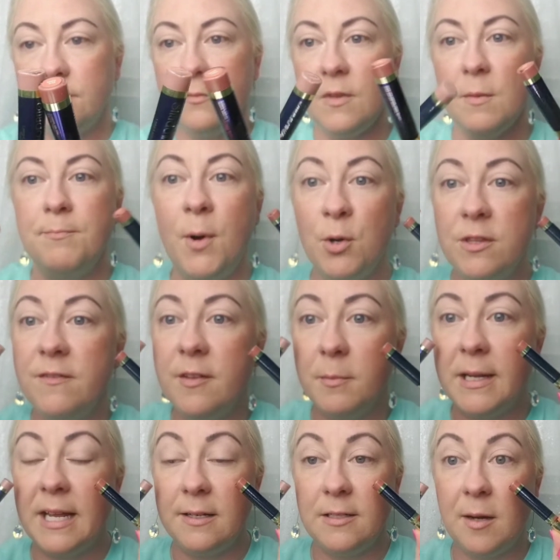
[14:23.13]
Both of them
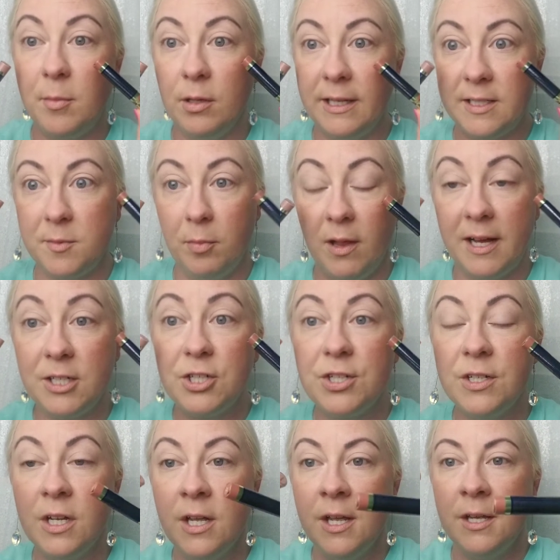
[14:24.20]
can double as
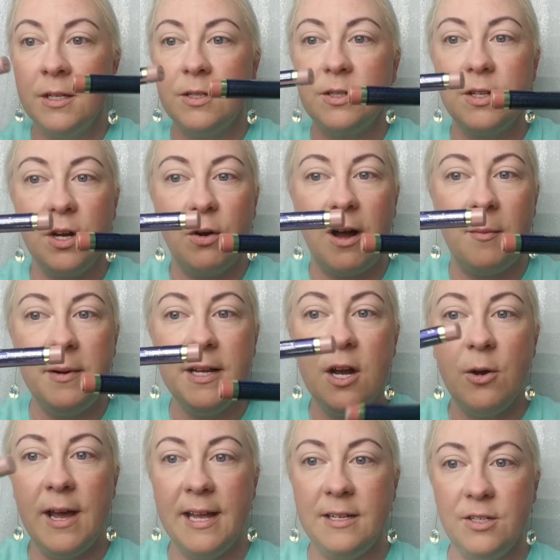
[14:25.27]
blush. So I'm gonna go
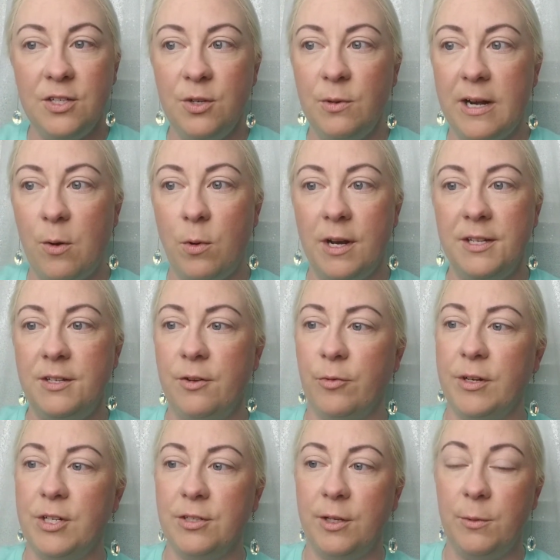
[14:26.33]
ahead and do what I wanna do
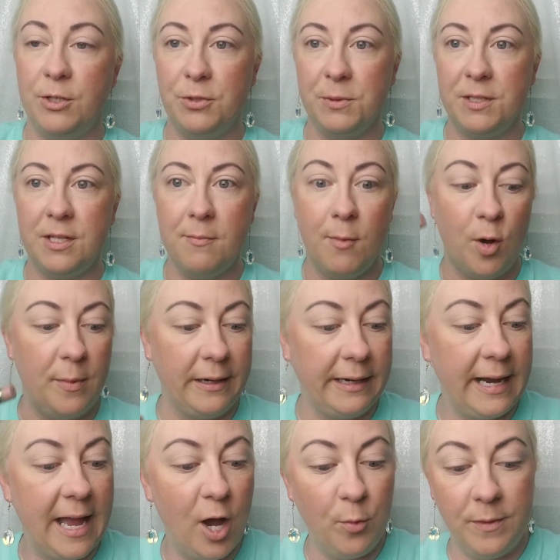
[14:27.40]
originally, which was the
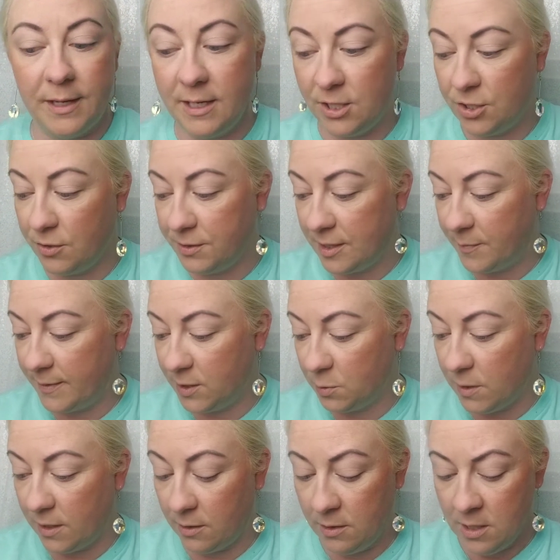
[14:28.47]
mulberry. I hope that it shows up as
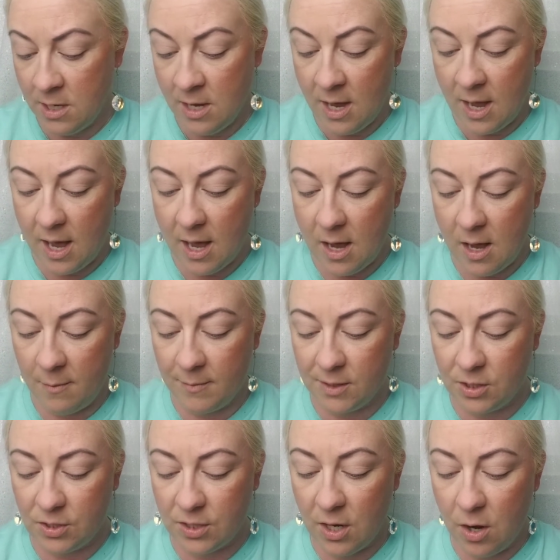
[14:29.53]
well.
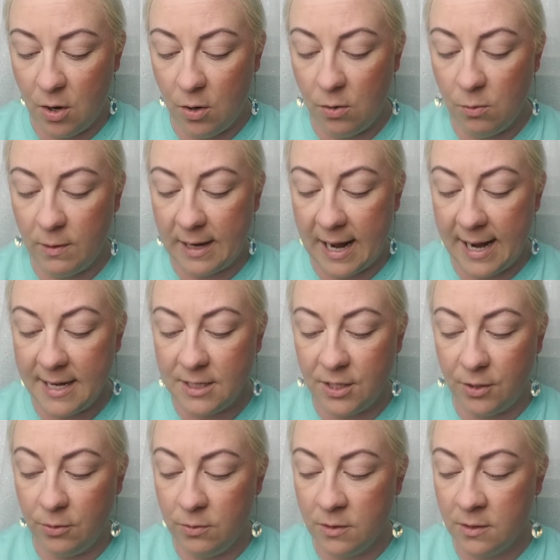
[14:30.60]
So what I
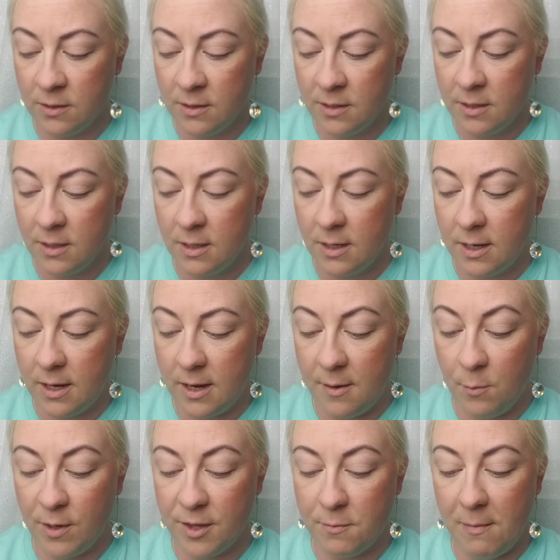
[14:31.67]
do
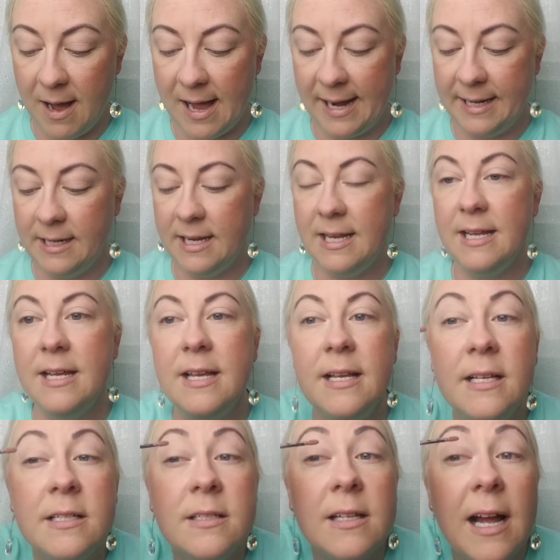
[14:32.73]
with mine
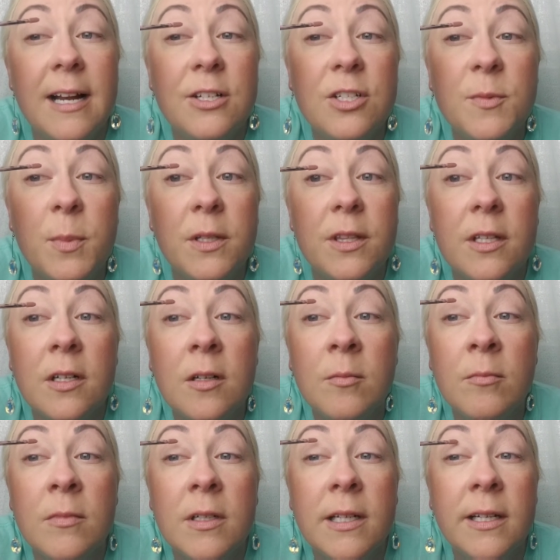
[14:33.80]
is I just put
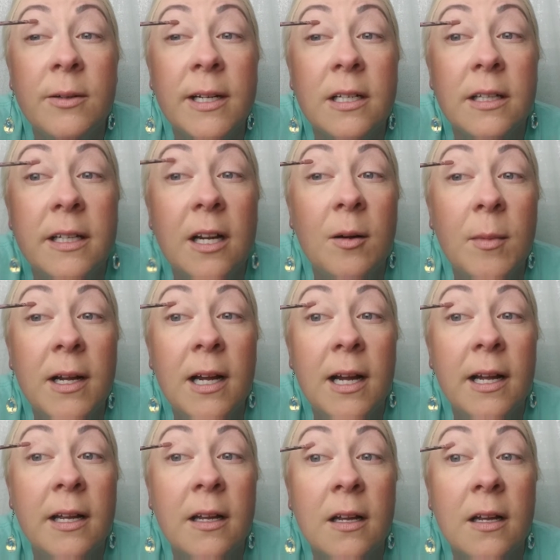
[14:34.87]
them directly on my eye.